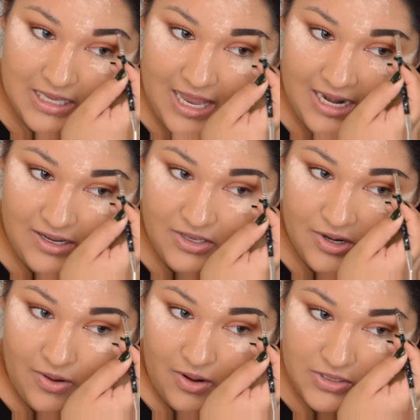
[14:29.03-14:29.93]
And you
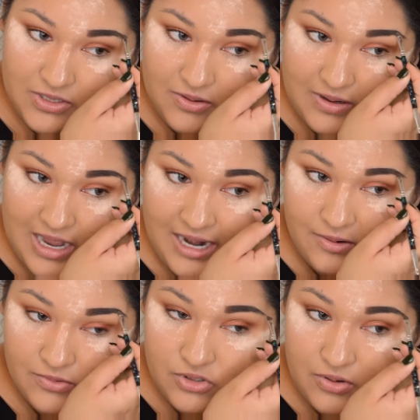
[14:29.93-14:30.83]
know, also I
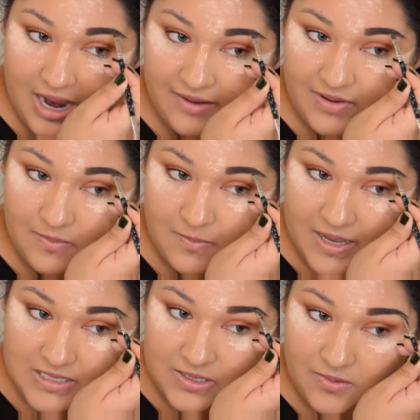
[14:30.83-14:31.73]
don't drive in
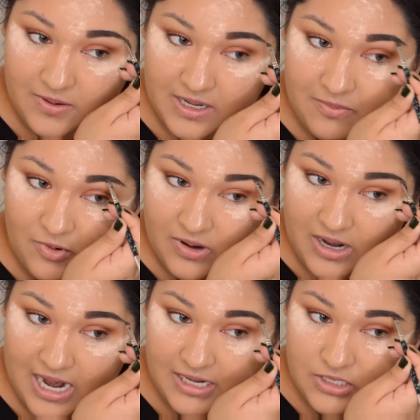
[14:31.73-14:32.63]
Mexico
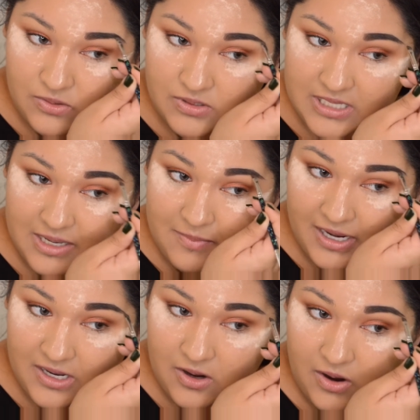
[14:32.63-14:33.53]
anymore. I don't take
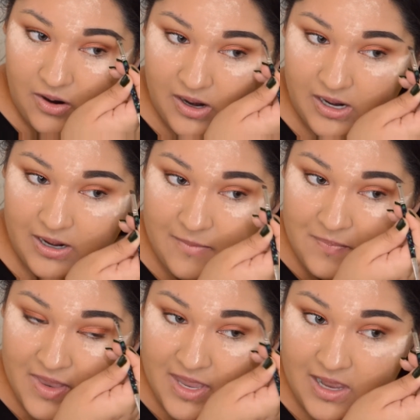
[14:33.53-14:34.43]
my car.
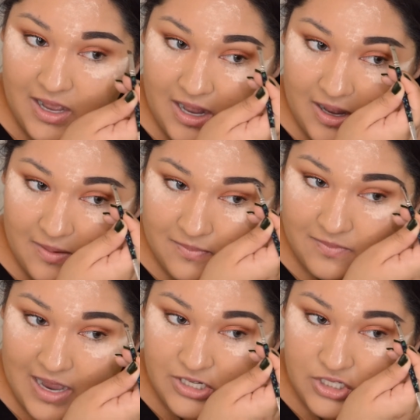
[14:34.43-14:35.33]

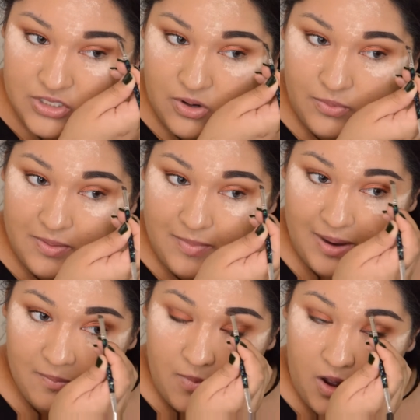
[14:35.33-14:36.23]
I just go with
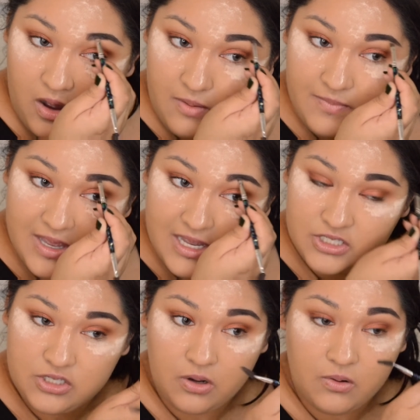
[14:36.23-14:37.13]
my mom.
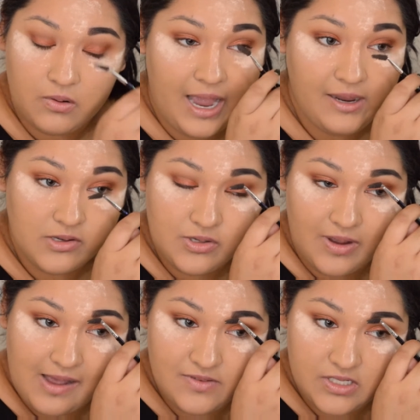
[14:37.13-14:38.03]
So I also
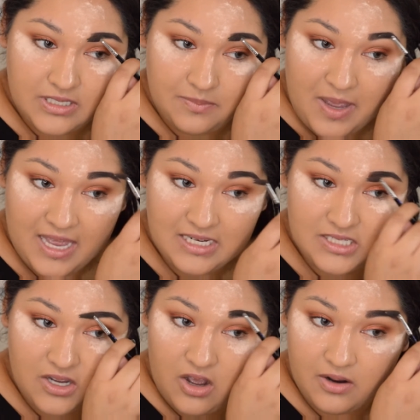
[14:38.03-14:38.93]
have to
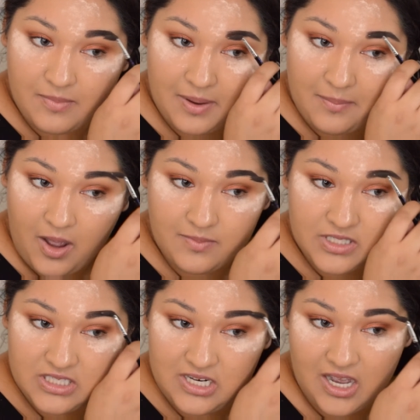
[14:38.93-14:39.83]
depend on my
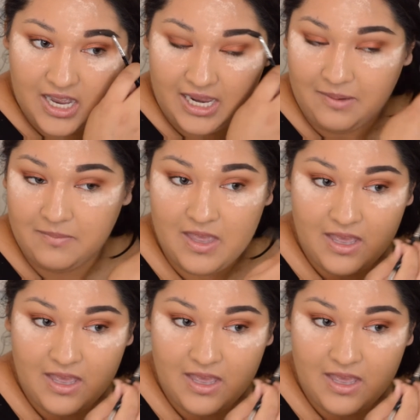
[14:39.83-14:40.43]
mom's time,